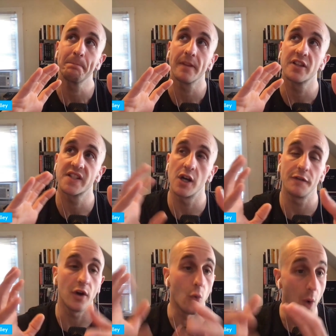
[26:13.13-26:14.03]

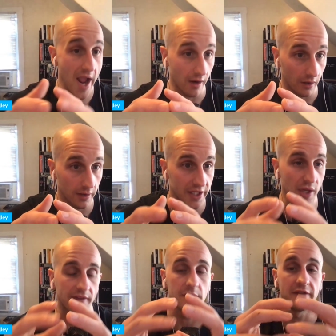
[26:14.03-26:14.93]
self-aware and you
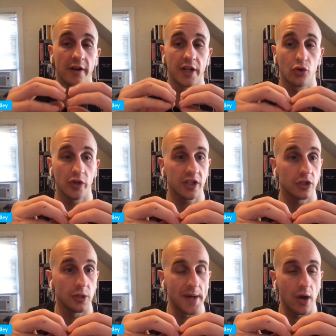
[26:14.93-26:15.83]
have to be very
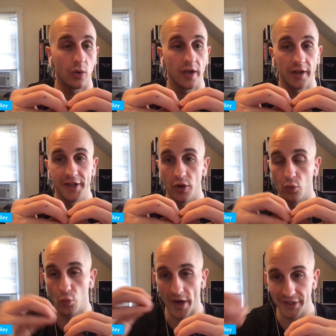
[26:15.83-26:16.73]
critical about,
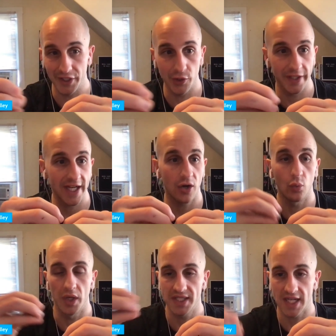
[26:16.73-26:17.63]
when are you going out,
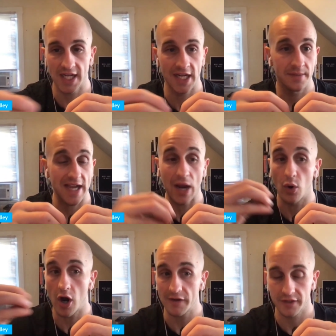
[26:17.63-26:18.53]
what times, how
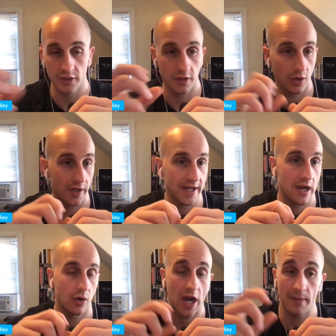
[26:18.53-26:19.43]
often are you going
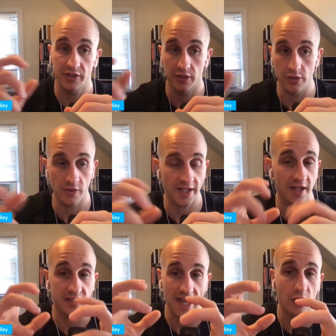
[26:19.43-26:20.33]
out, how much are you drinking?
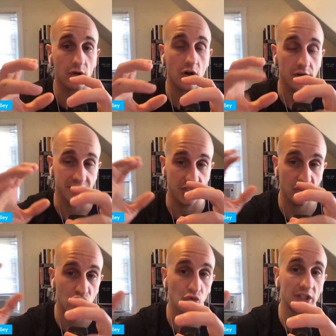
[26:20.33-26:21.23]
Because alcohol is
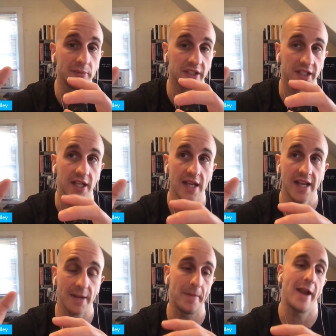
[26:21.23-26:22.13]
extremely
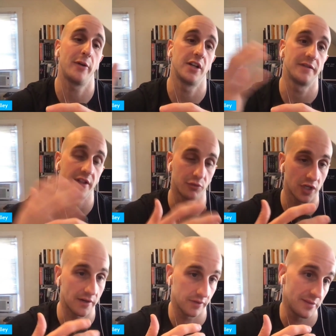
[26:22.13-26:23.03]
imperative to the
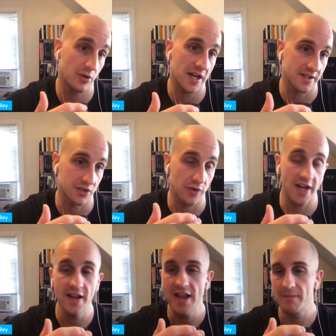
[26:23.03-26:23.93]
recovery process, right?
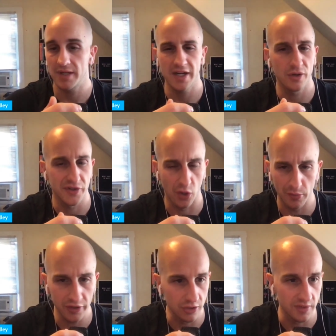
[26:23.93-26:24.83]
But I know as normal
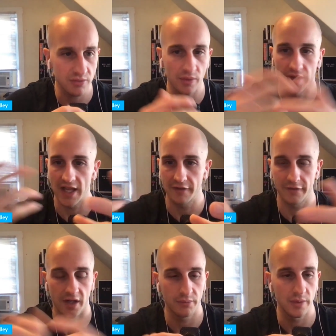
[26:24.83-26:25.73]
humans, we want to have
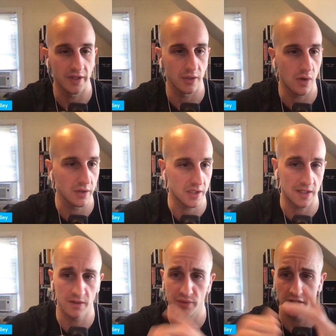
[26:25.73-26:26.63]
fun. We want to go out in
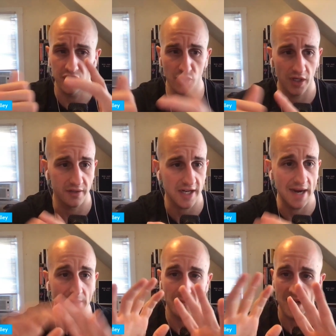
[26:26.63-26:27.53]
college. We want to enjoy our time.
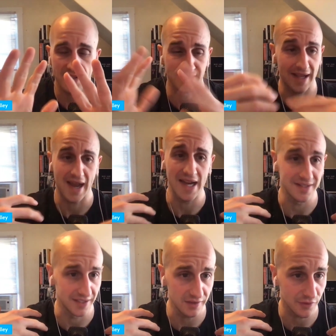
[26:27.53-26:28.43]
And I'm not saying that I
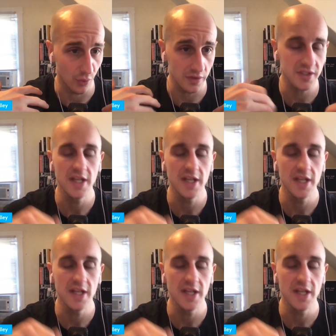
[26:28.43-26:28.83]
did, of course,